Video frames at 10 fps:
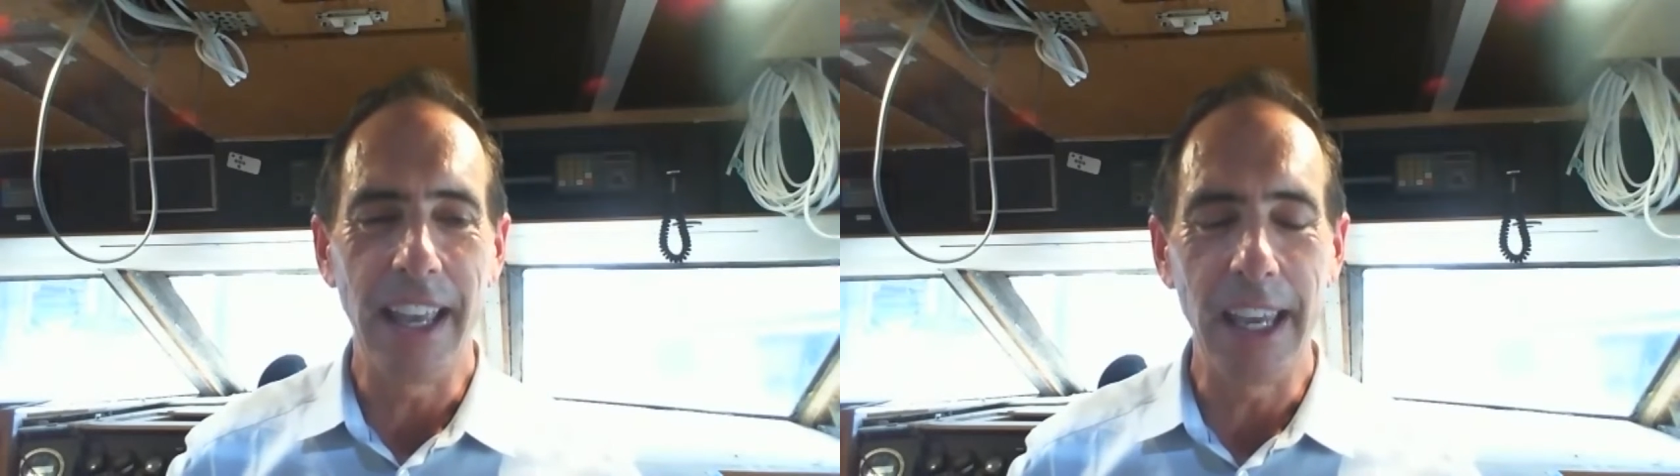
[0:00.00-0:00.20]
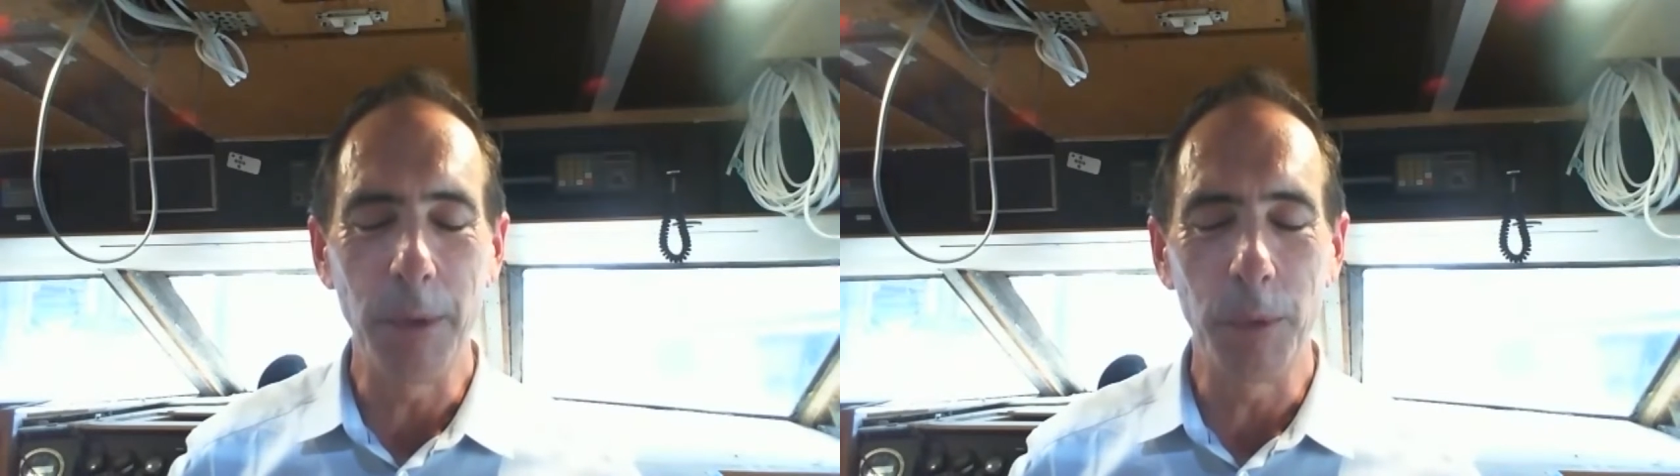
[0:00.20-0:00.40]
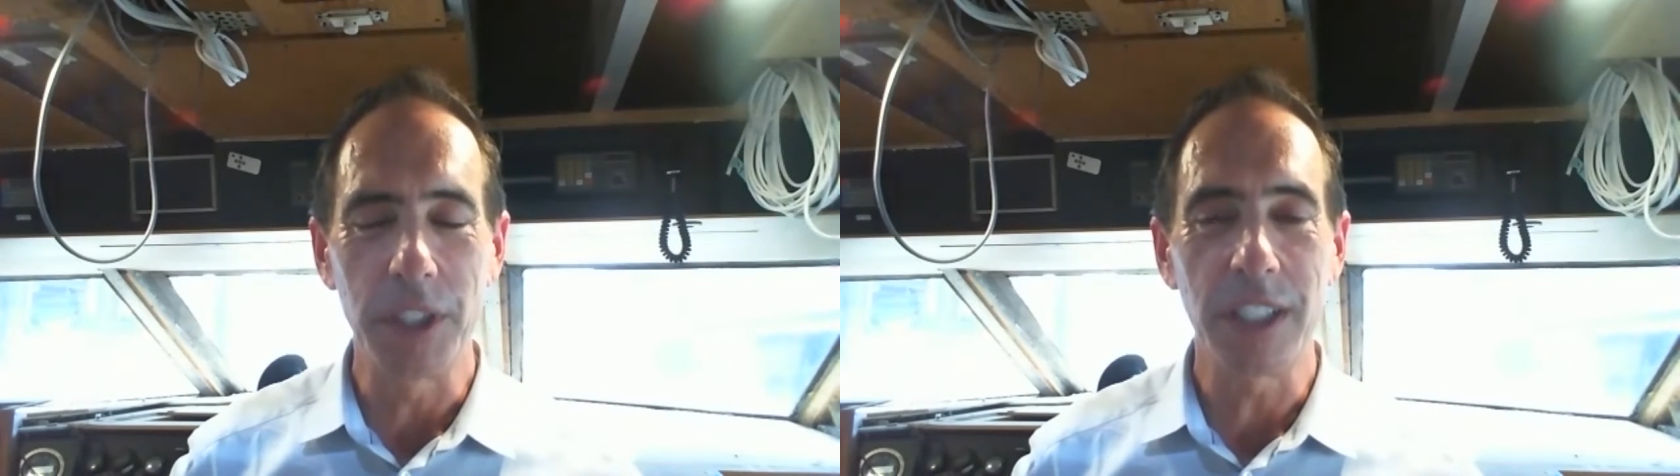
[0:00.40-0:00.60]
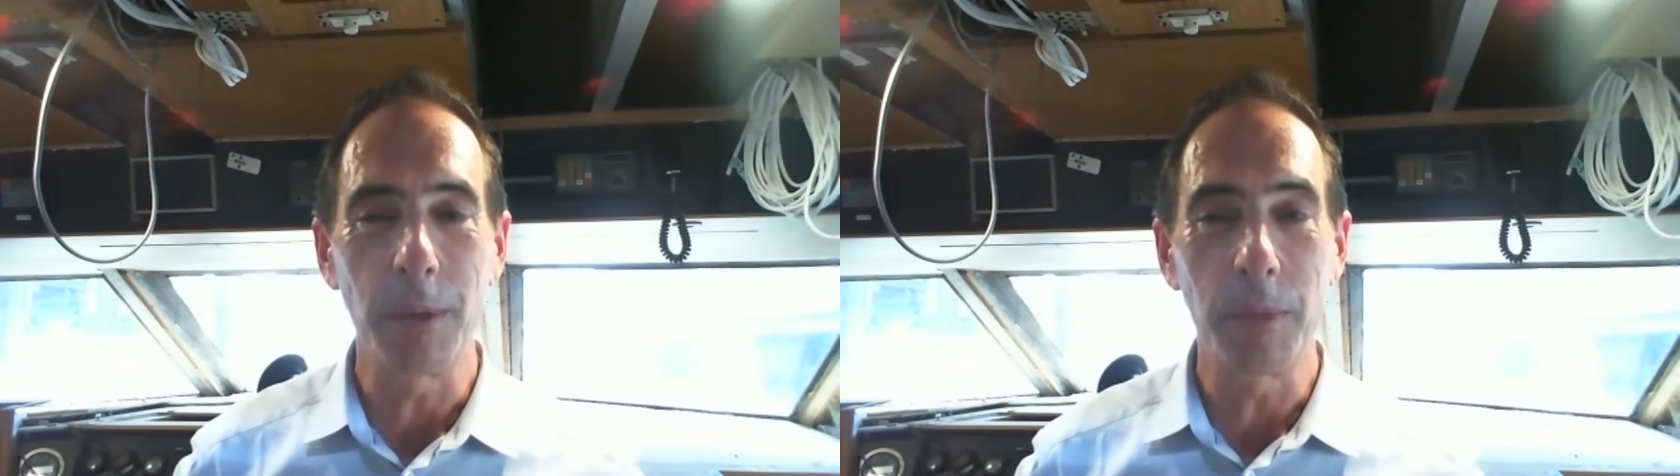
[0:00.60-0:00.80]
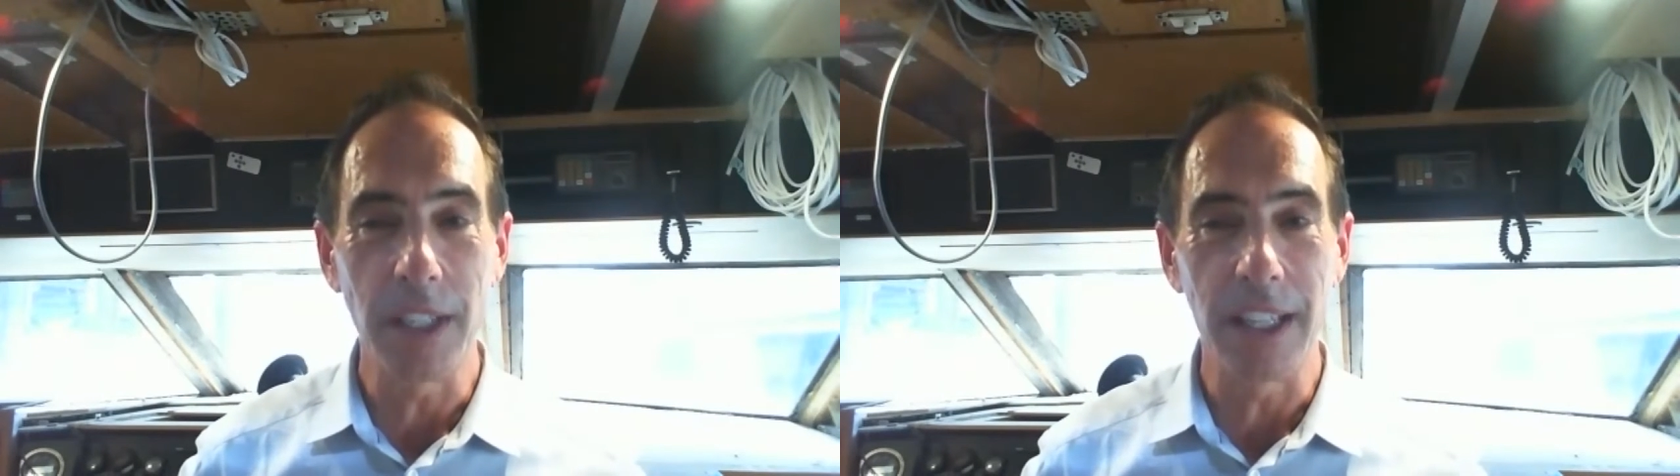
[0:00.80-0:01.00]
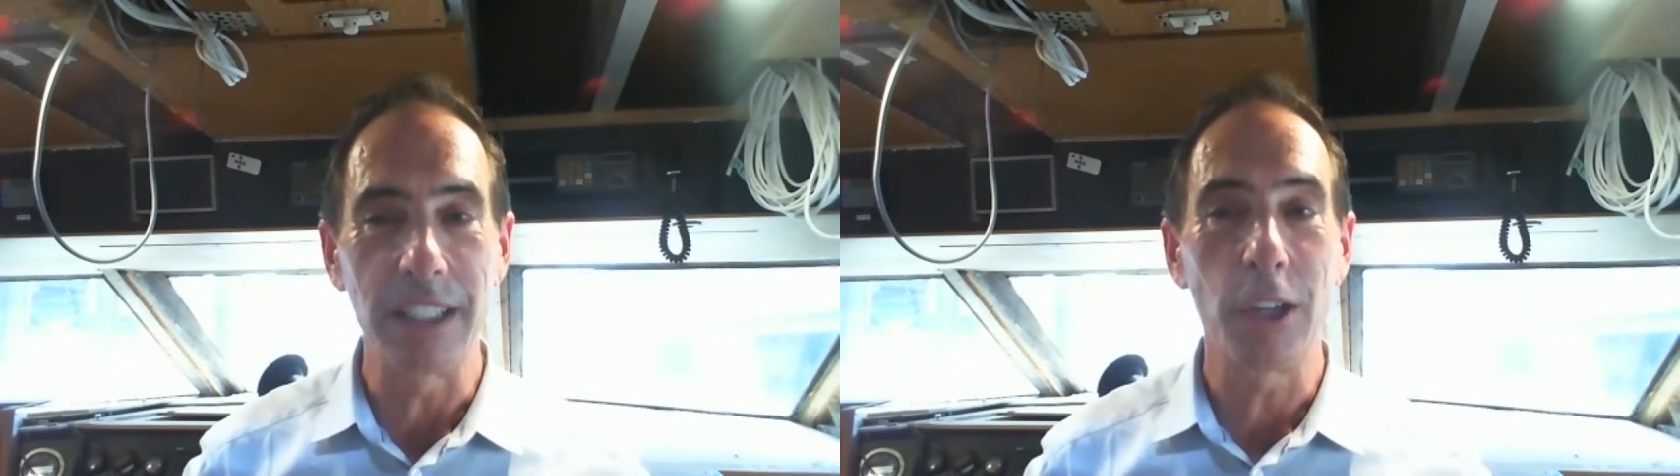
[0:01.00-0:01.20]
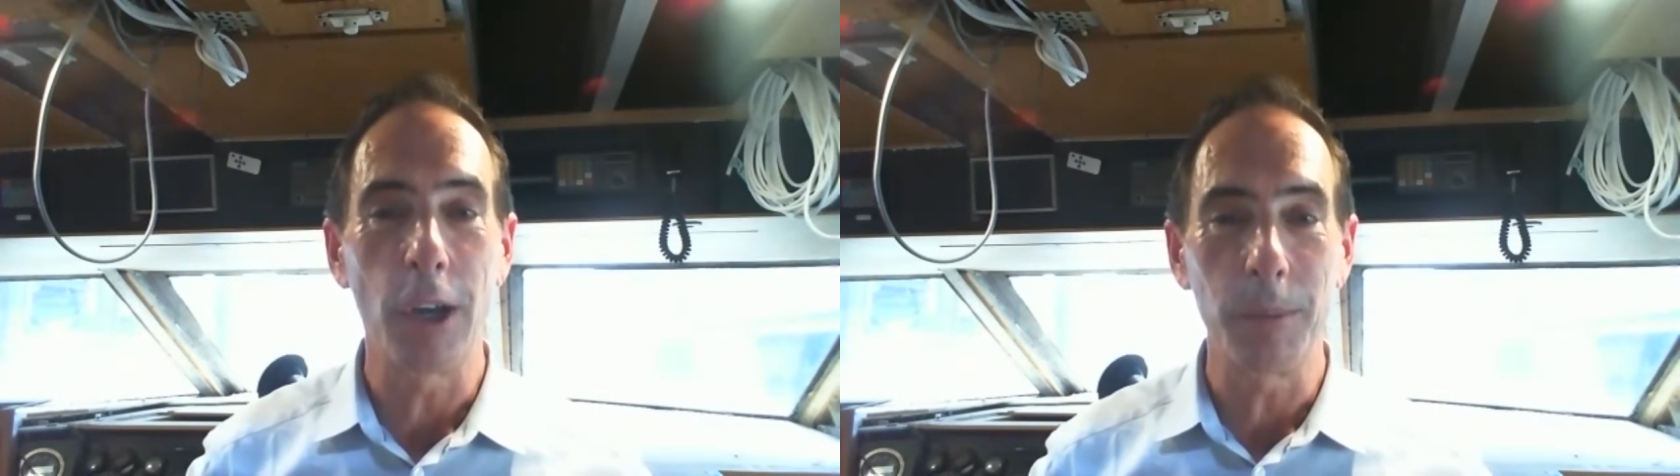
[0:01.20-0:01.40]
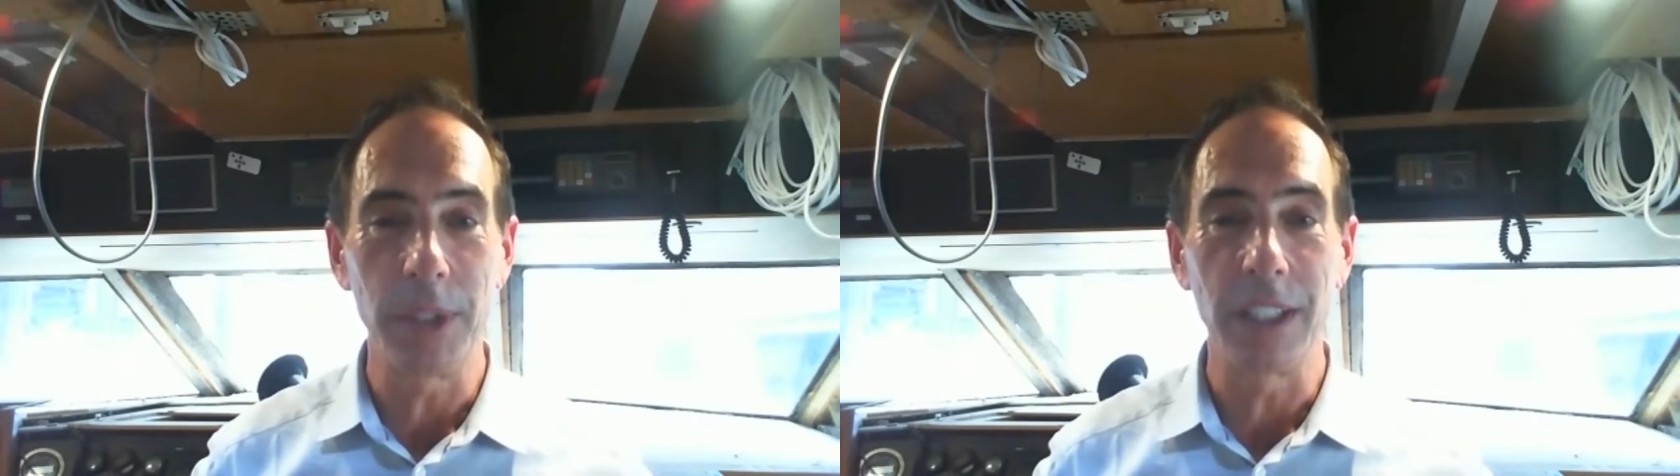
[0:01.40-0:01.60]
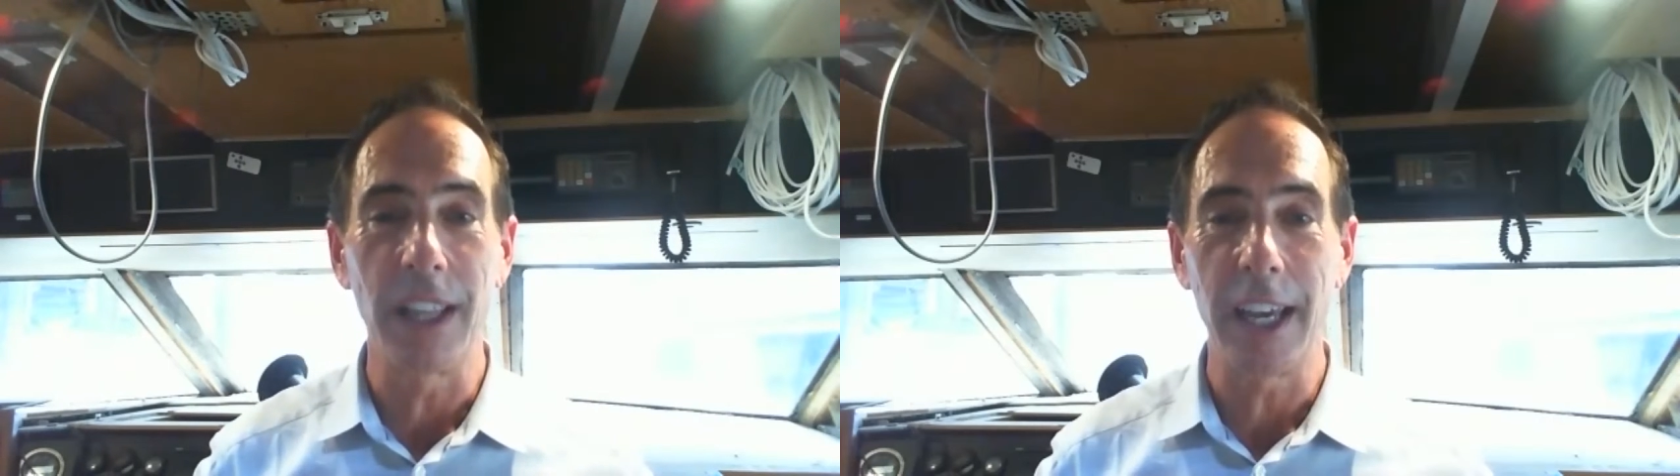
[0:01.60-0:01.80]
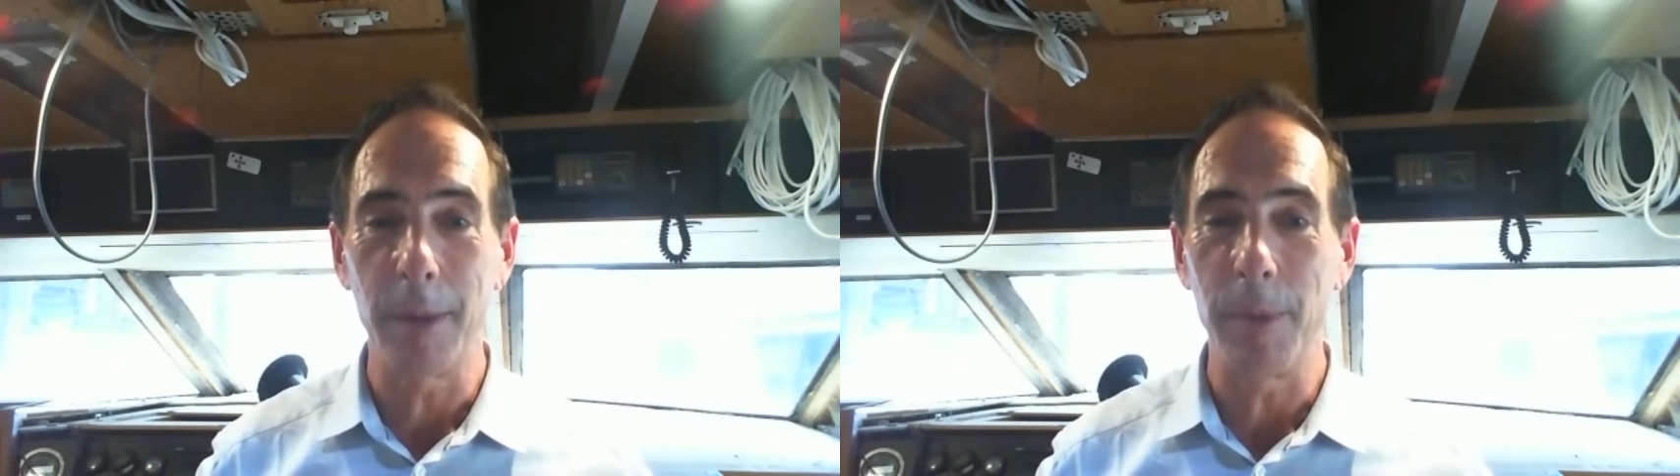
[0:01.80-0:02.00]
it was something that taught me a
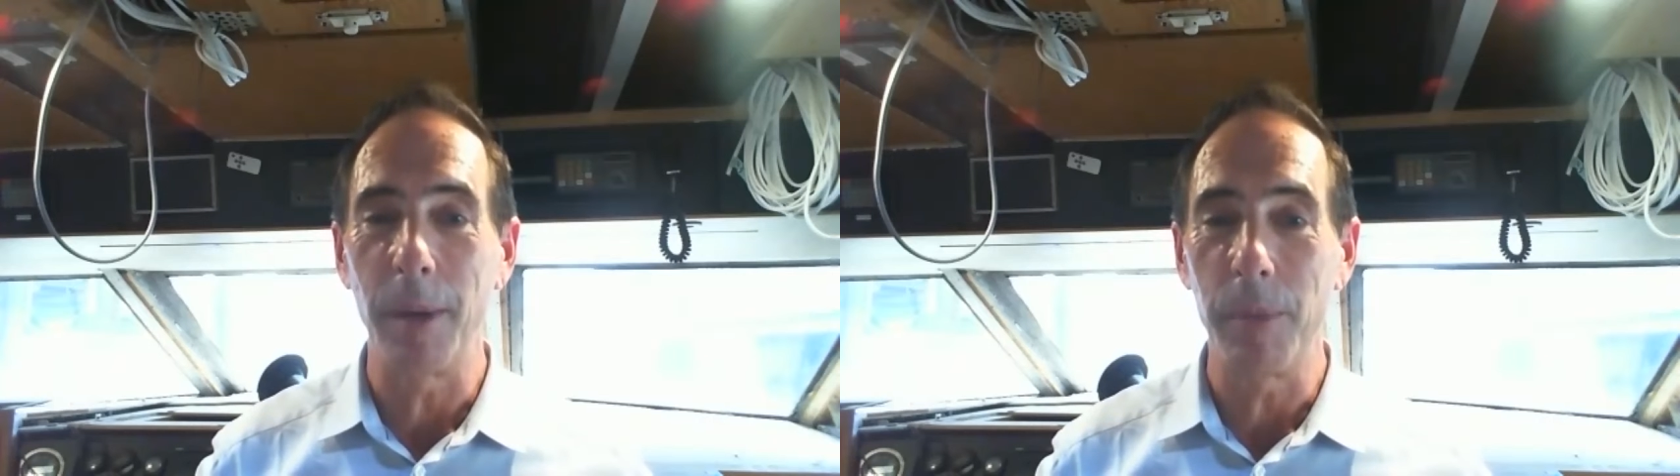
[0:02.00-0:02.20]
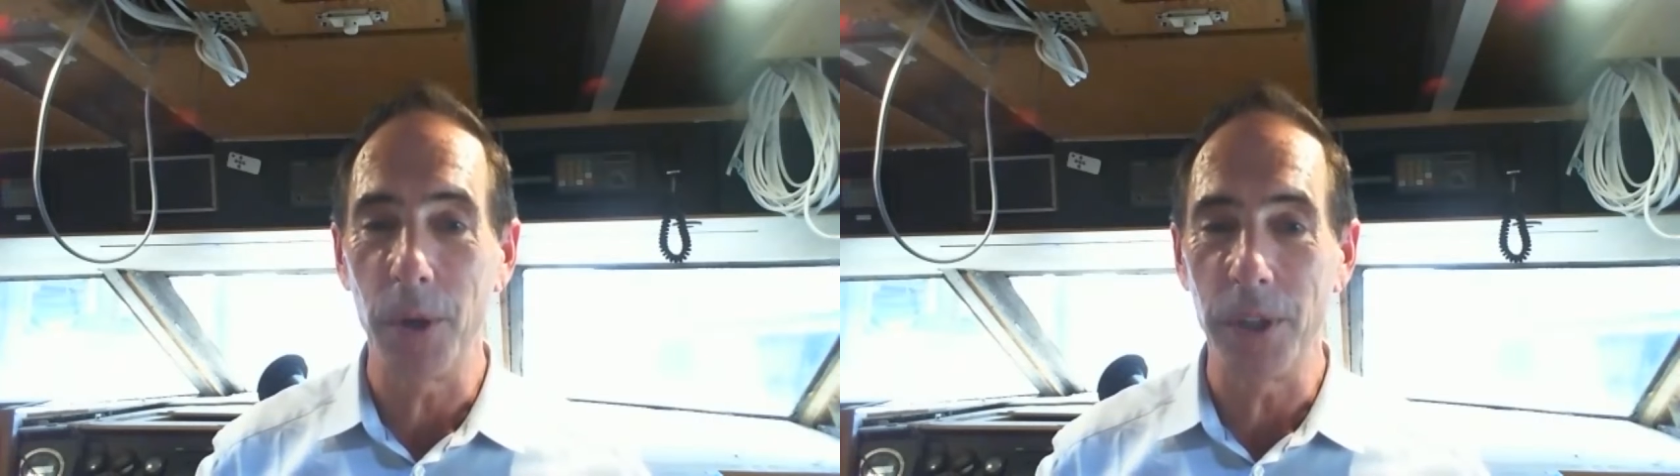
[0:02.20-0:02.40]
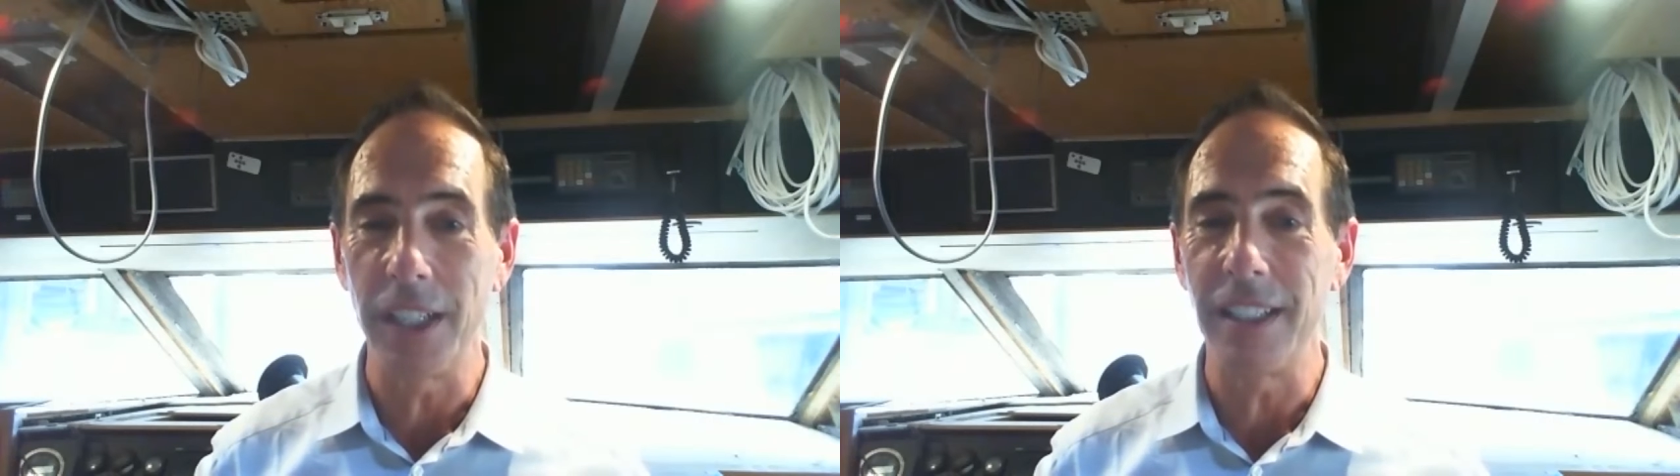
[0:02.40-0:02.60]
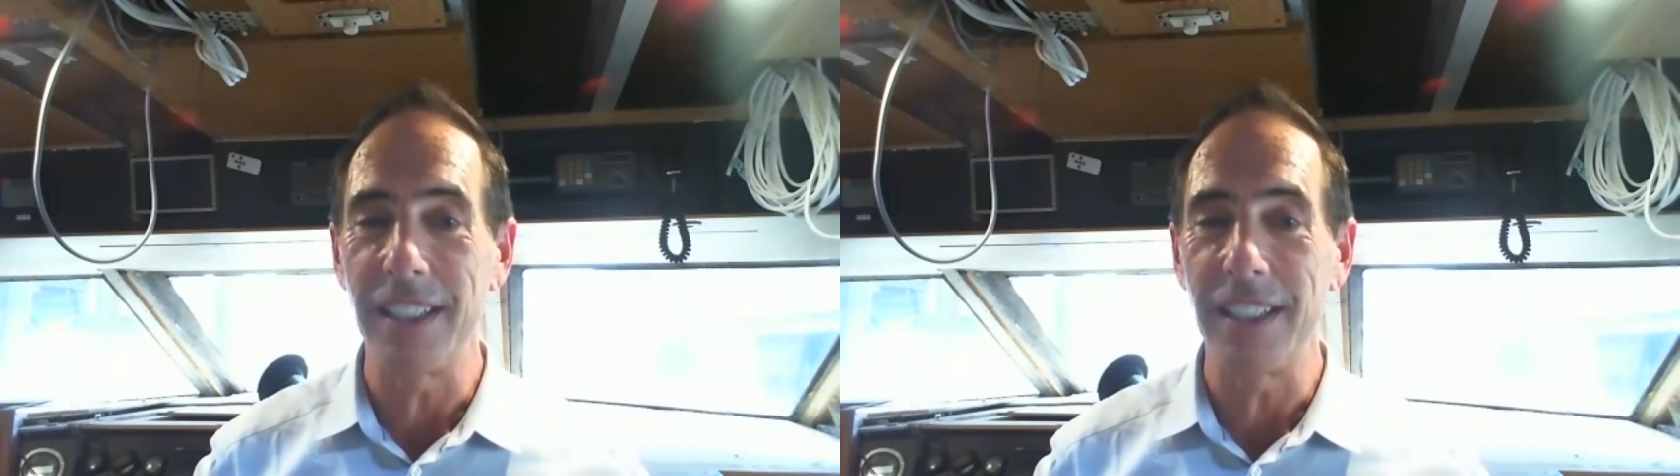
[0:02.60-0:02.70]
lot about boating.